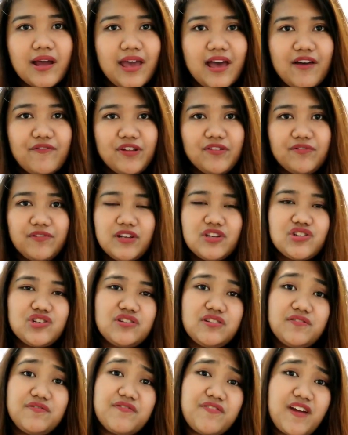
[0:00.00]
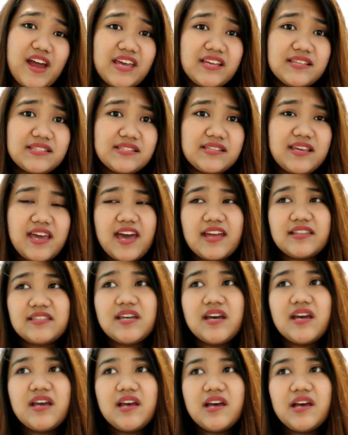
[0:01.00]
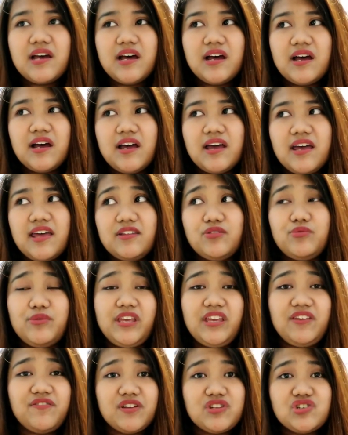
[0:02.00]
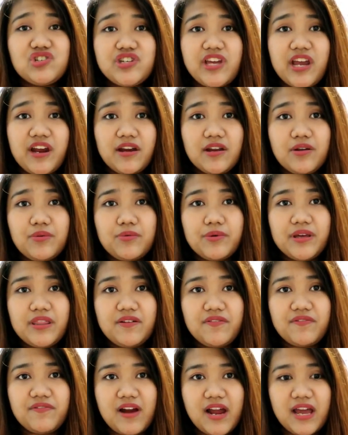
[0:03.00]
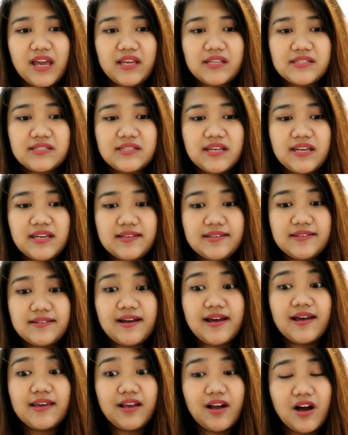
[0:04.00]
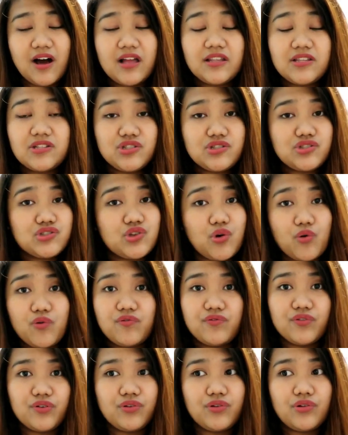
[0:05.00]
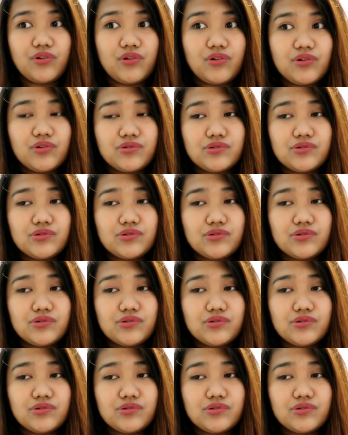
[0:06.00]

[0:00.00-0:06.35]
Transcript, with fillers: I haven't finished the fries yet, and we even shared with the fries, and I got so full.